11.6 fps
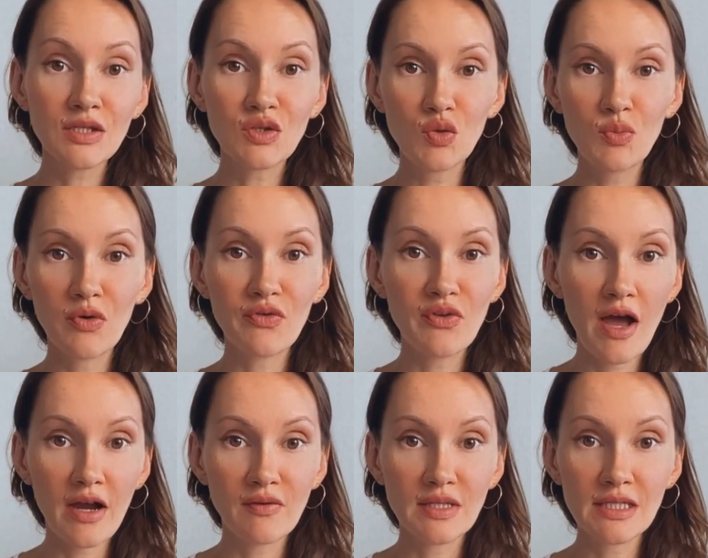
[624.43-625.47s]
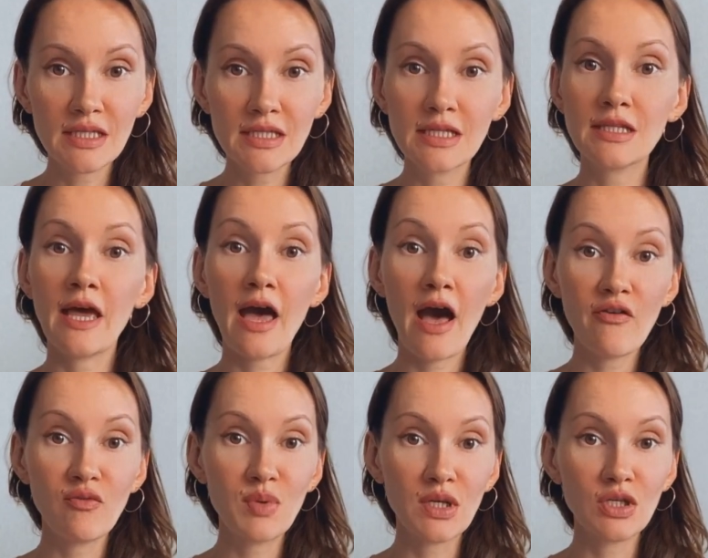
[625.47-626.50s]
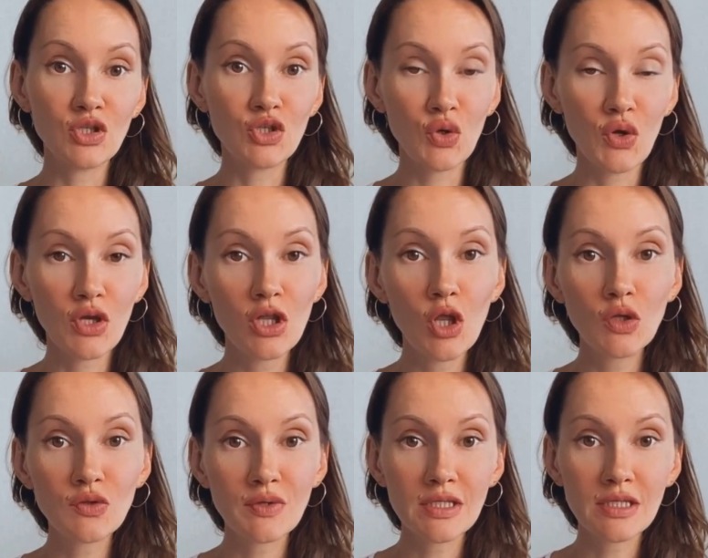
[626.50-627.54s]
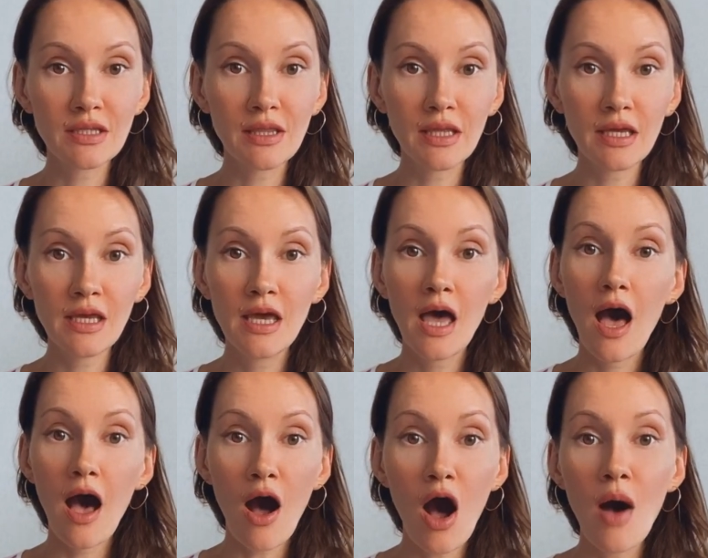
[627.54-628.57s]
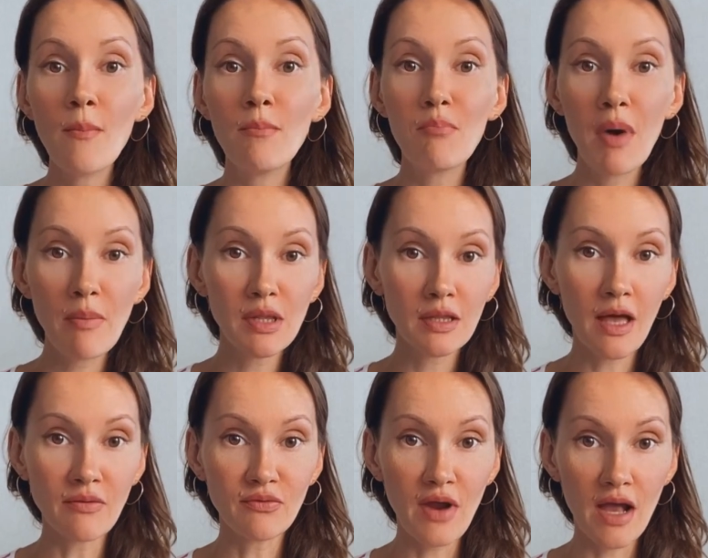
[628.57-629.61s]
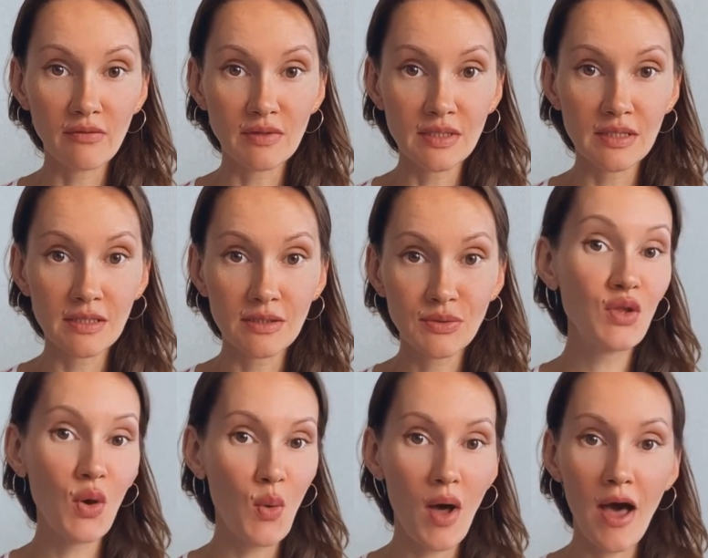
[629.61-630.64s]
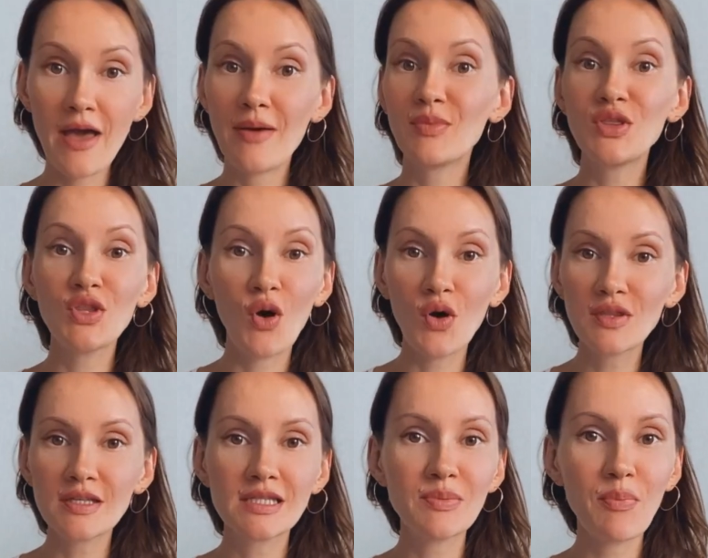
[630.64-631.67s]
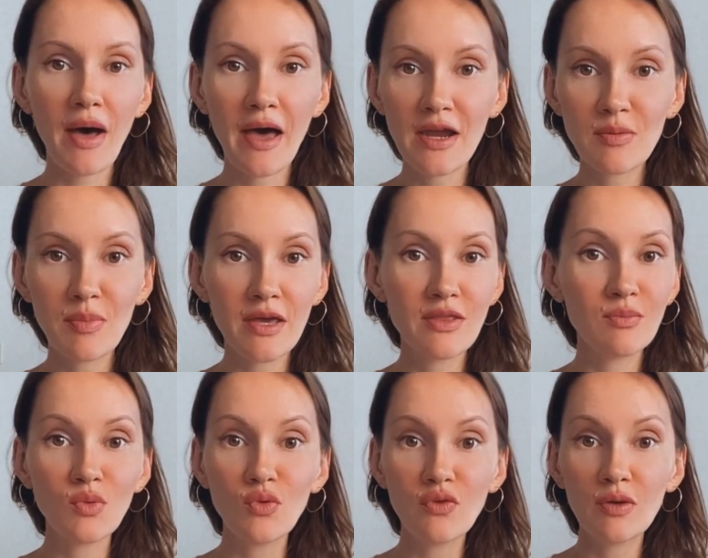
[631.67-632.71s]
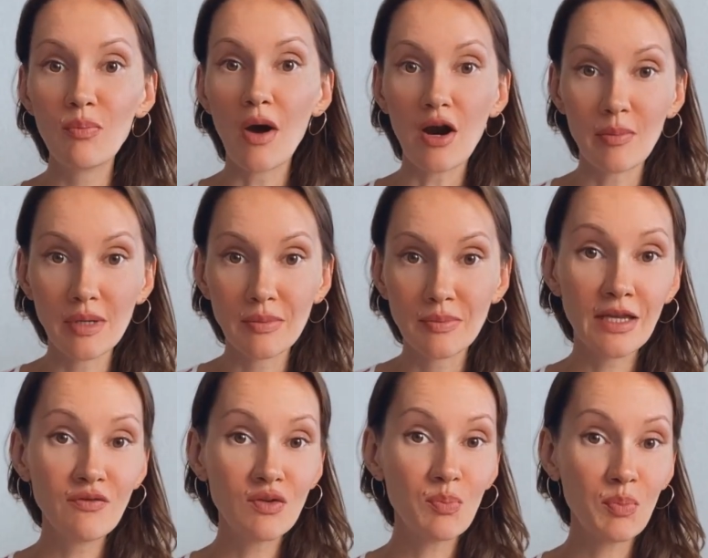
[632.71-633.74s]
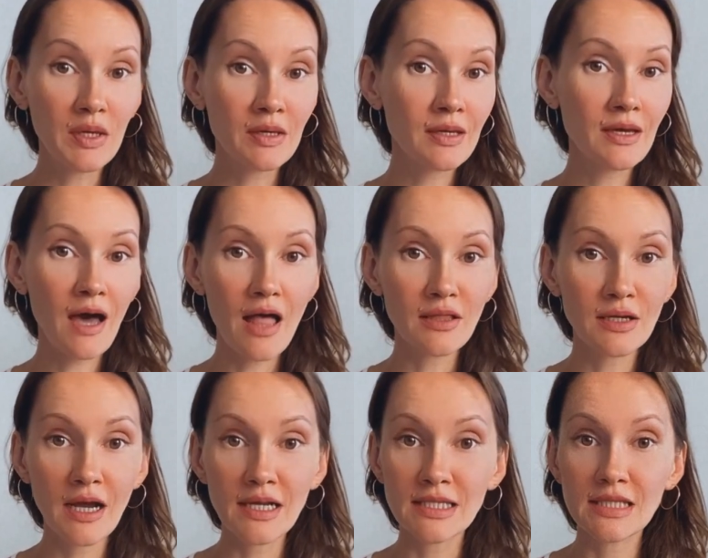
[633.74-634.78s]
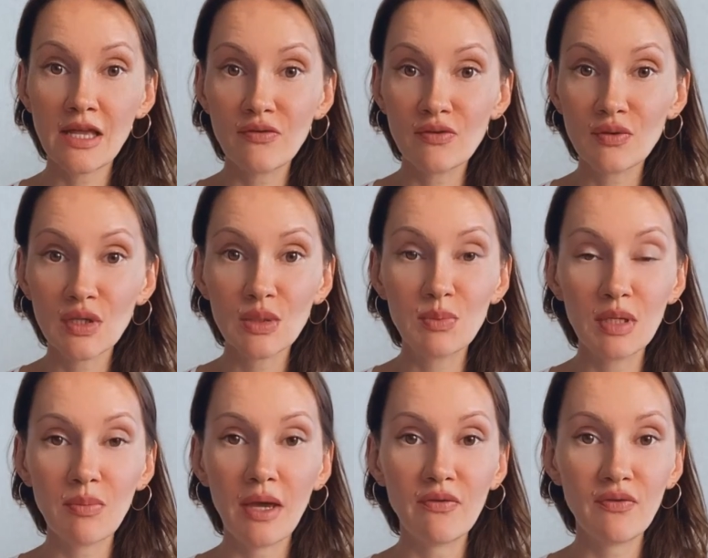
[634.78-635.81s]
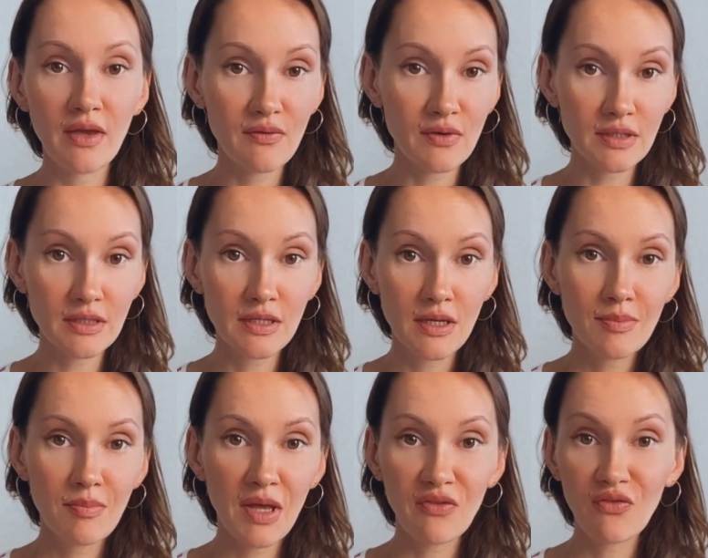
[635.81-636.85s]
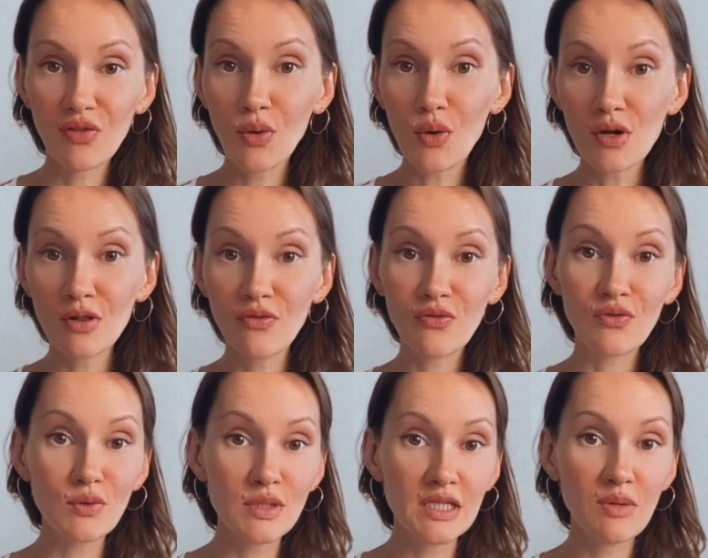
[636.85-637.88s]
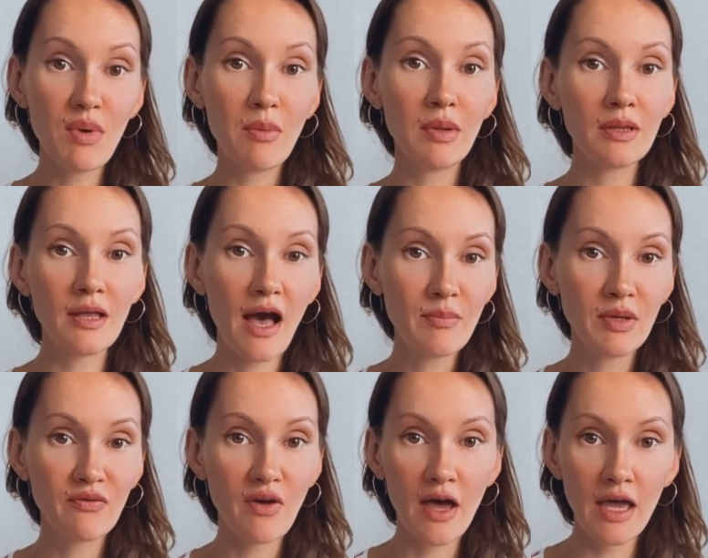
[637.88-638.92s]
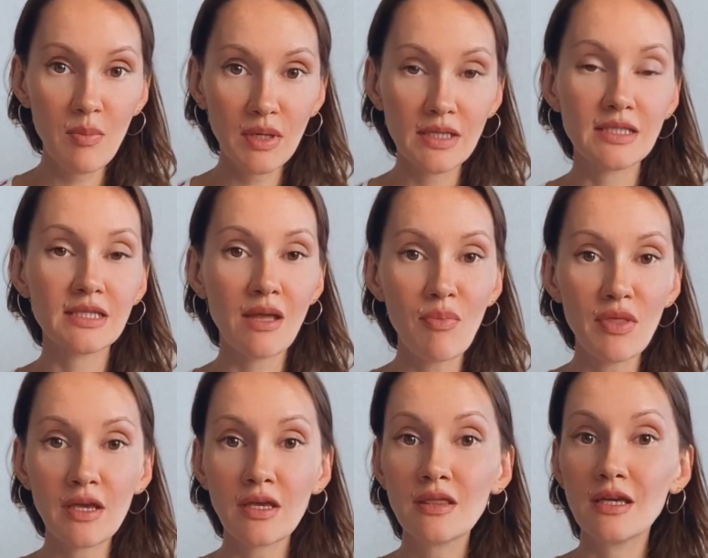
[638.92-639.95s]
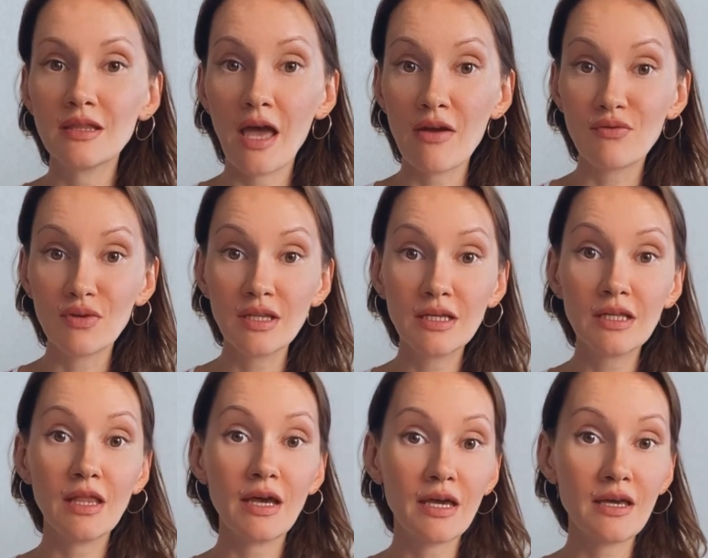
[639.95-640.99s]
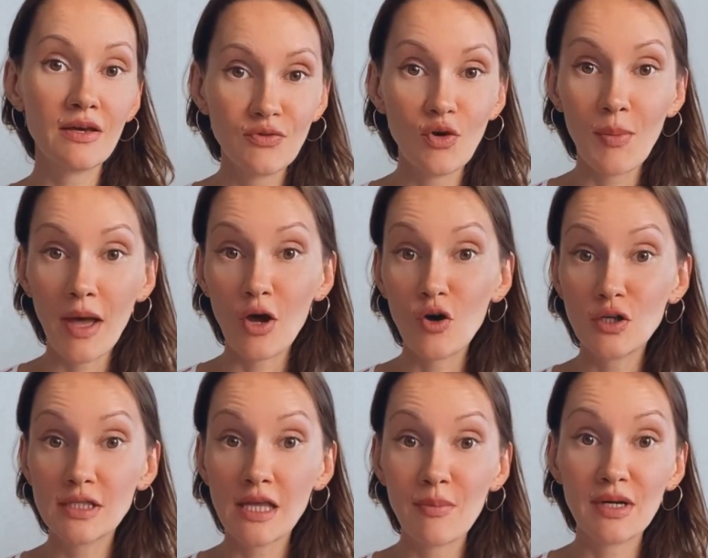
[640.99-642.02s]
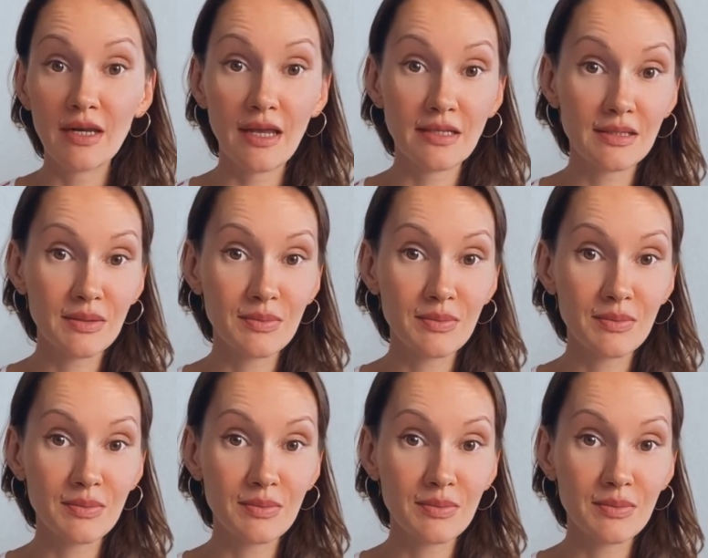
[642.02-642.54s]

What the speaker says: group of fragrances that I have been enjoying a lot recently are bubblegum fragrances. No, I am not inspired by the movie Barbie. Even pink color has never really been my favorite. But floral, fruity, bubblegummy vibe is something that I really like for my hot summer days.